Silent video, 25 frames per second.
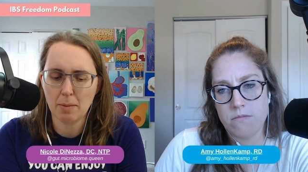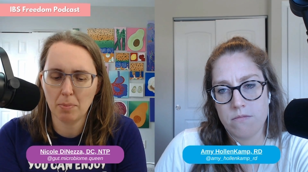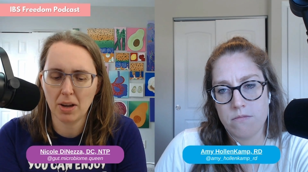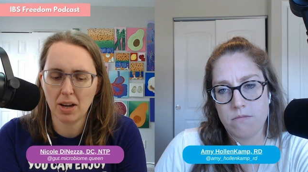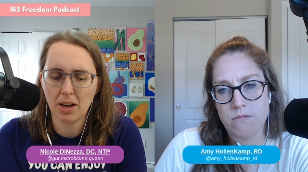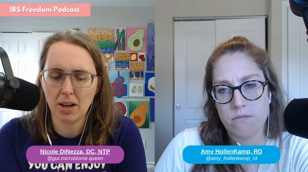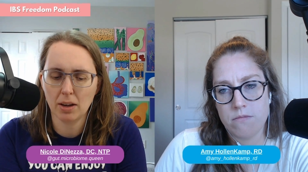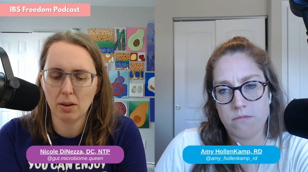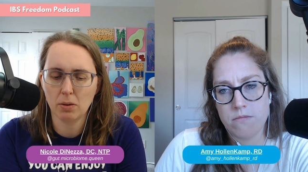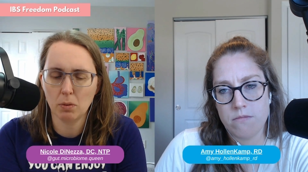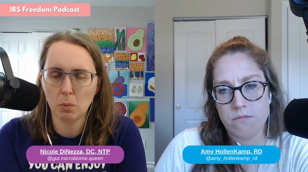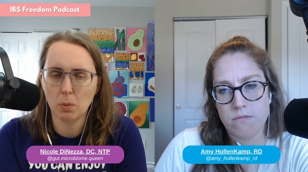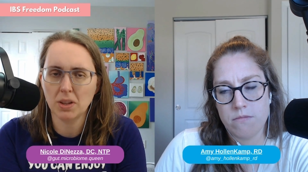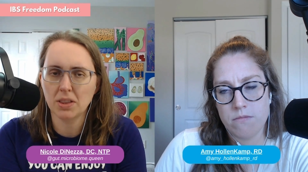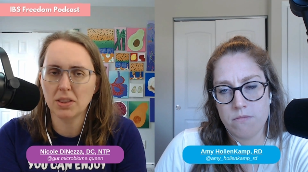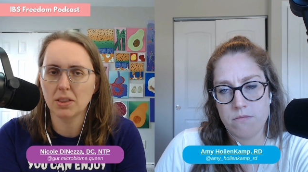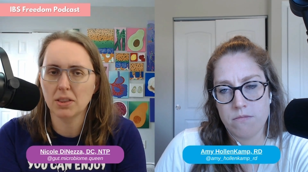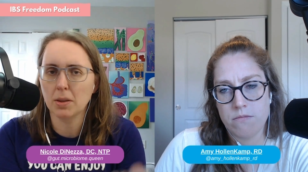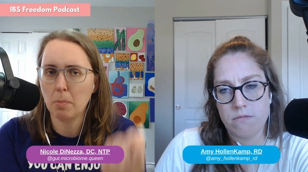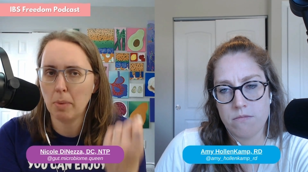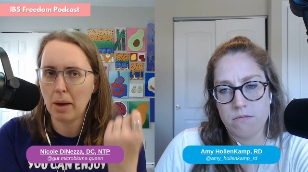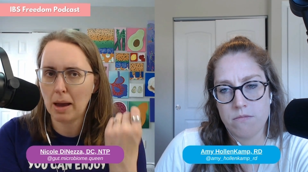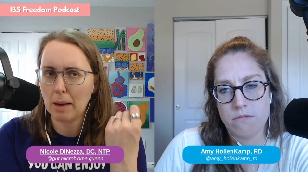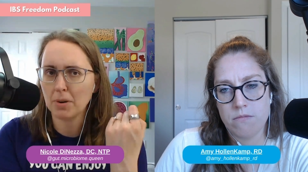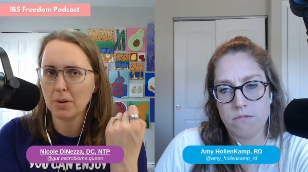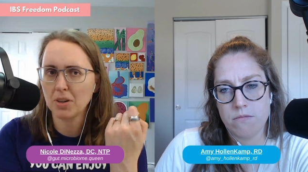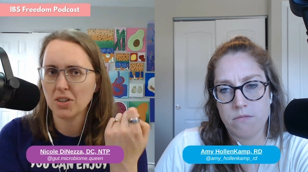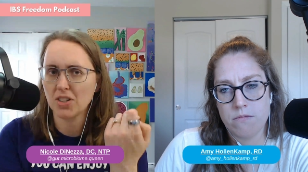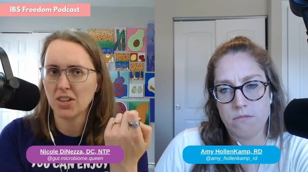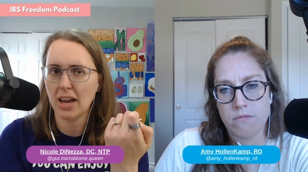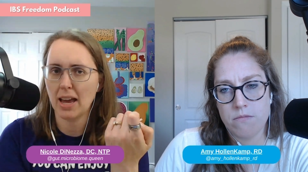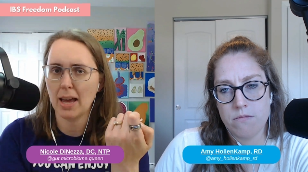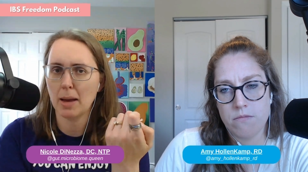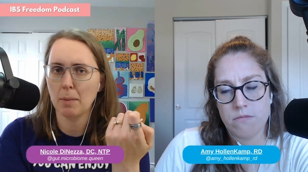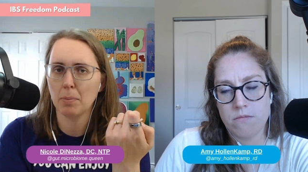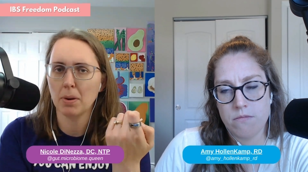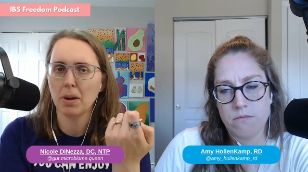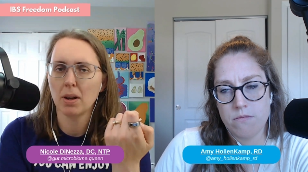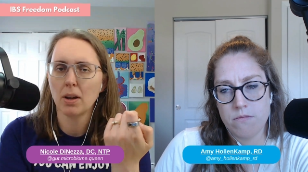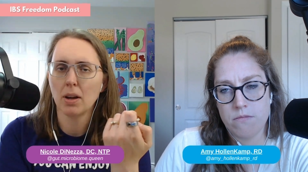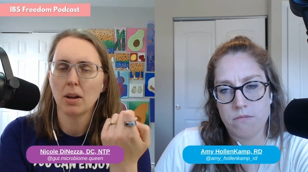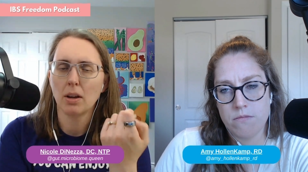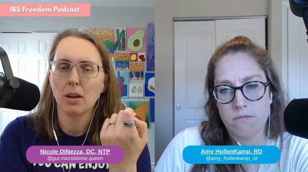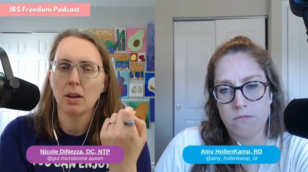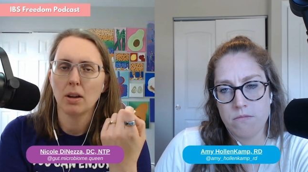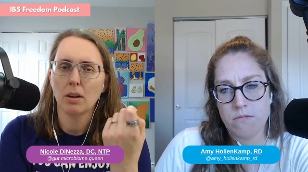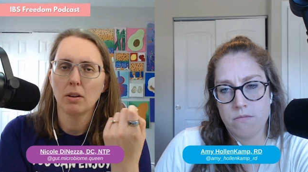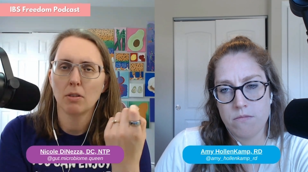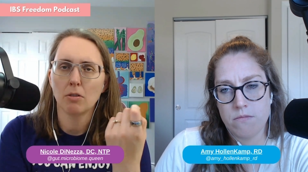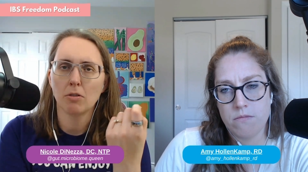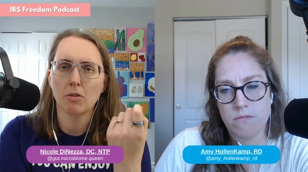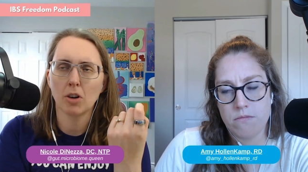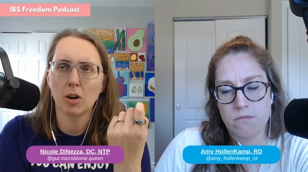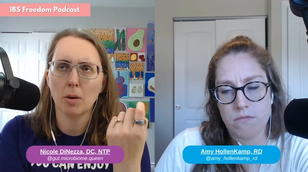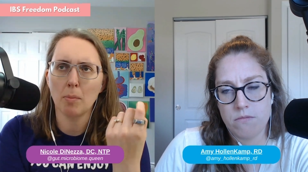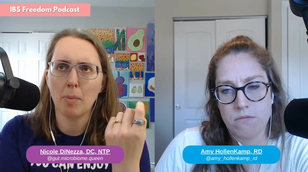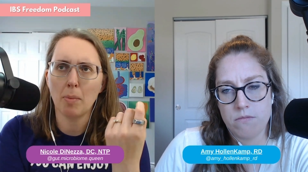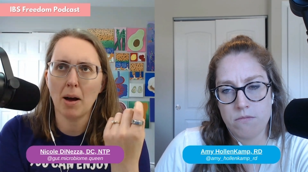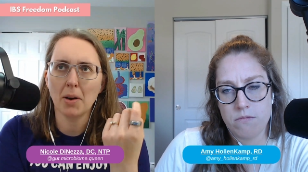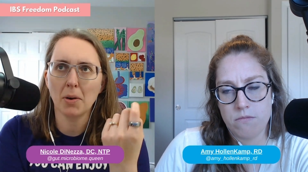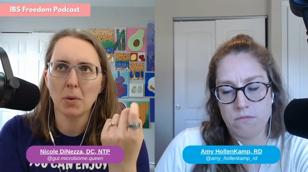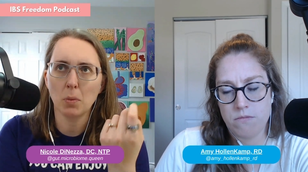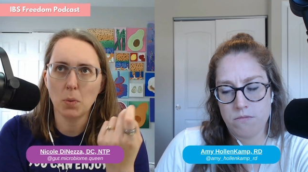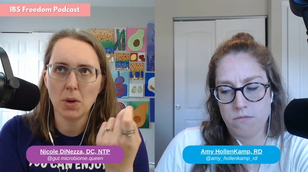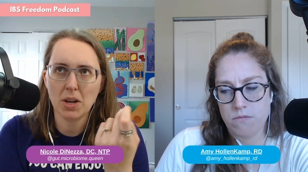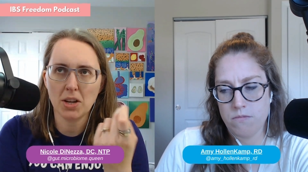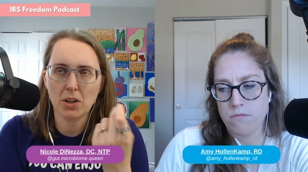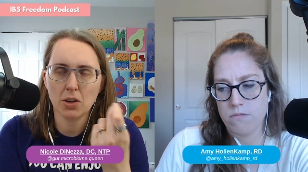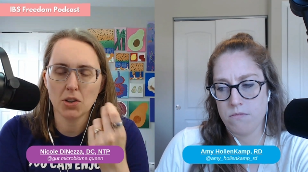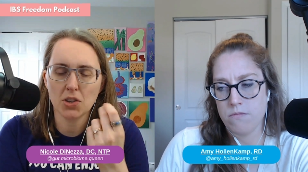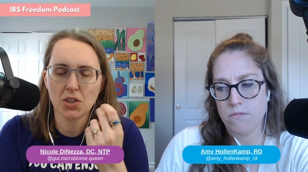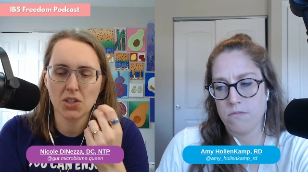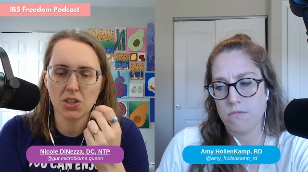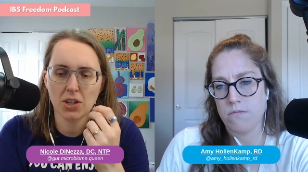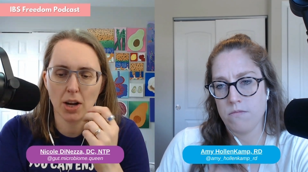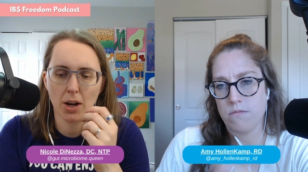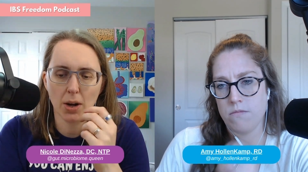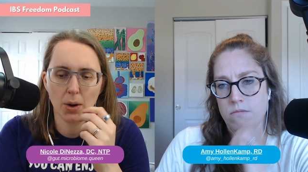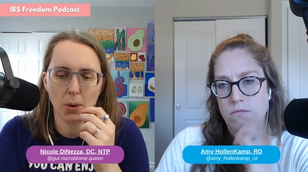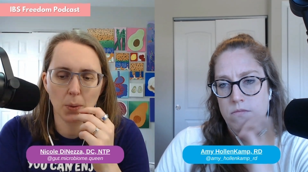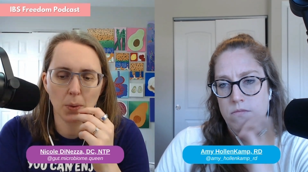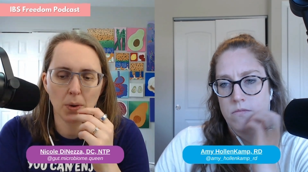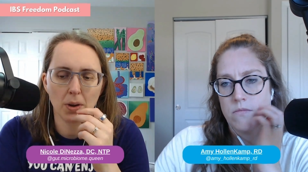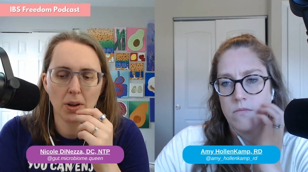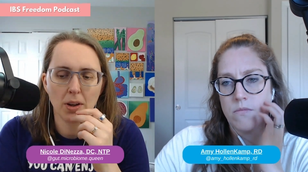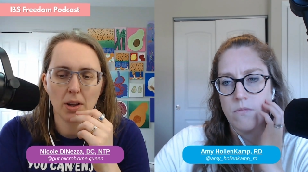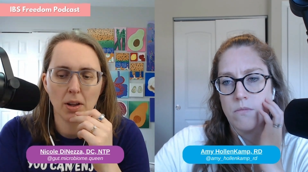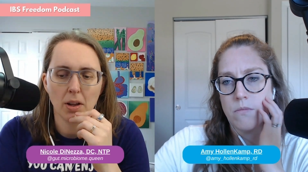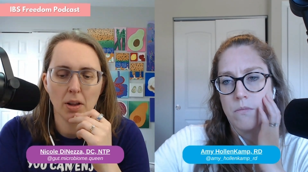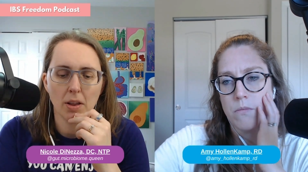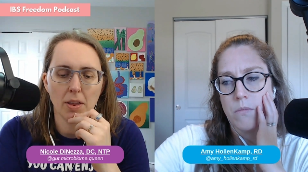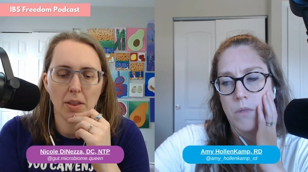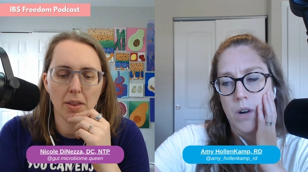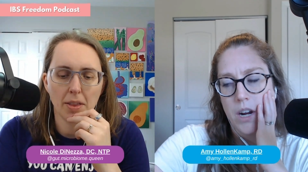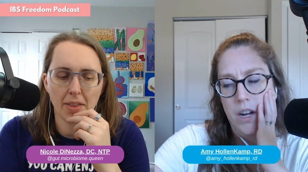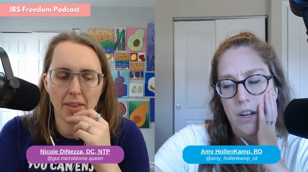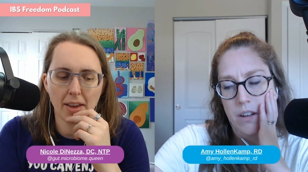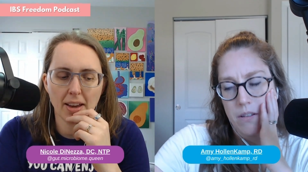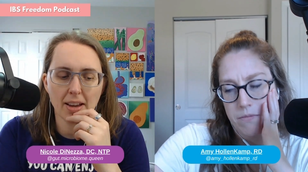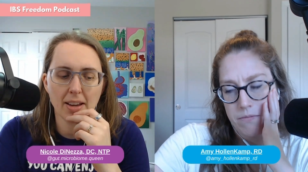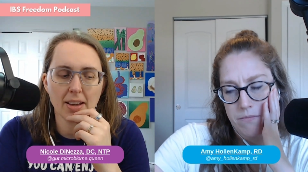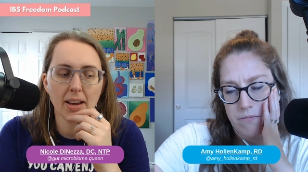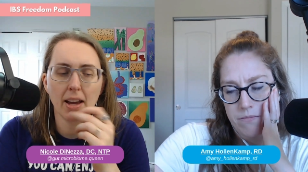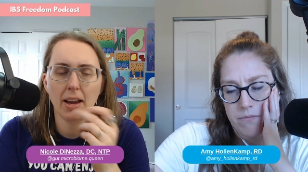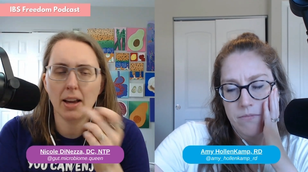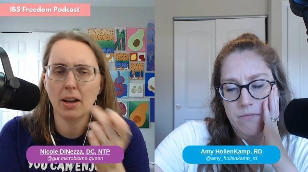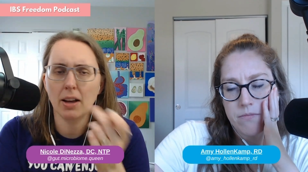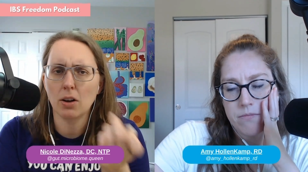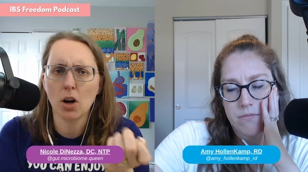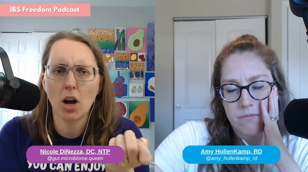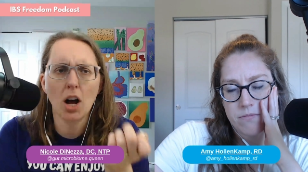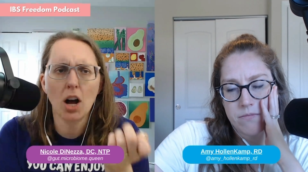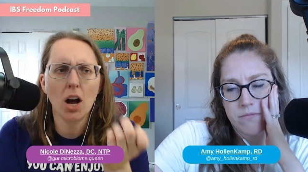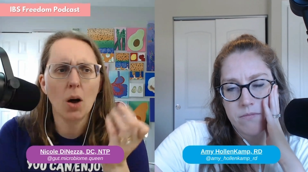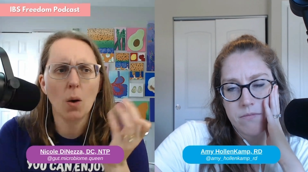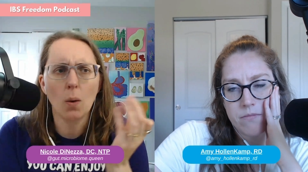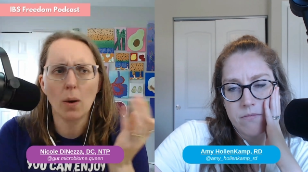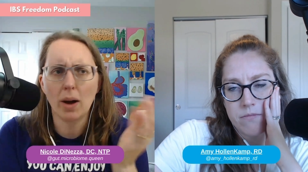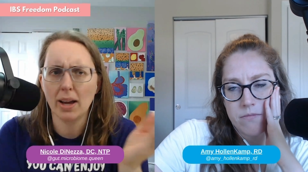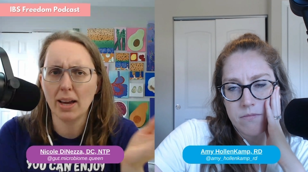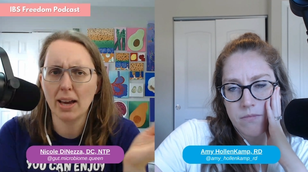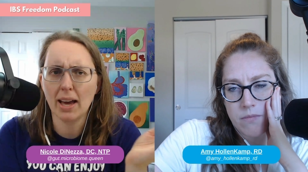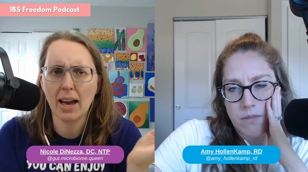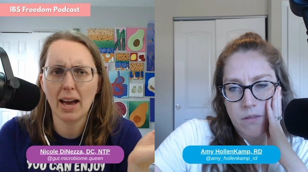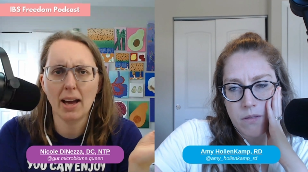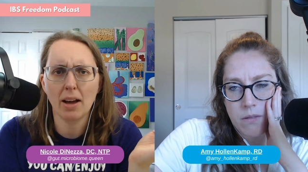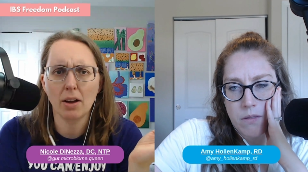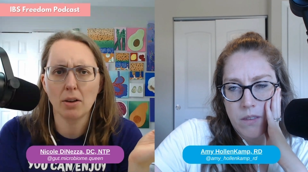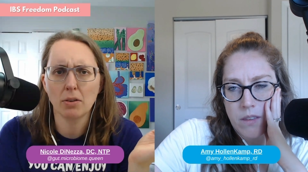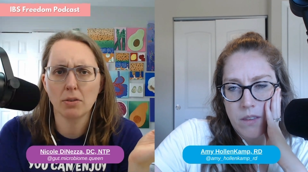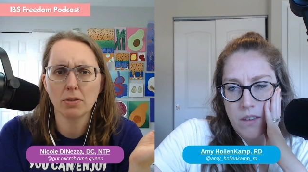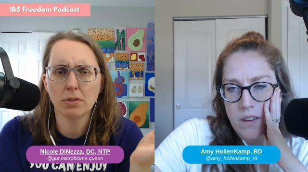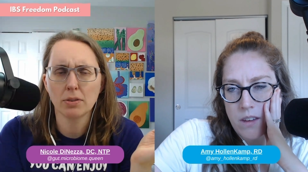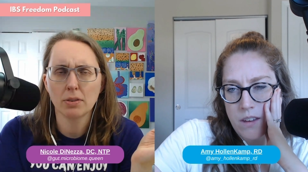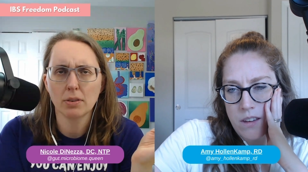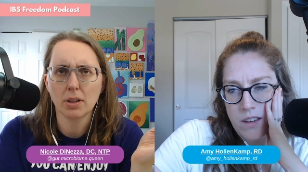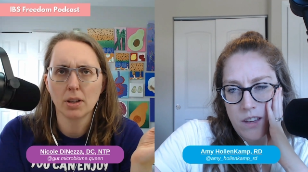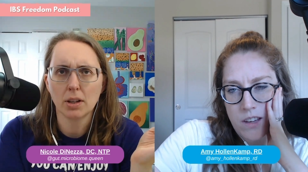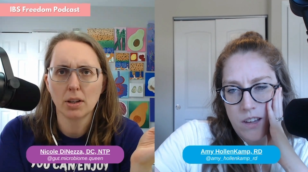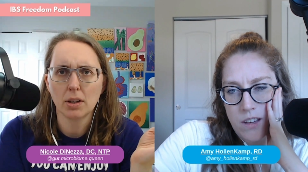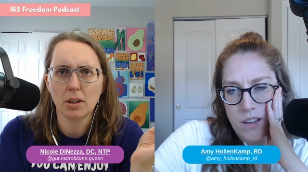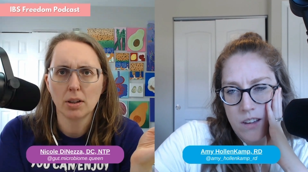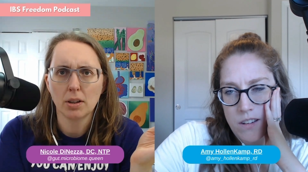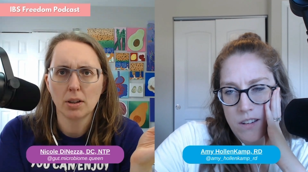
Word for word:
Speaker 1: taping with the paper tape for about a week or so. Right. Thinking, oh, I have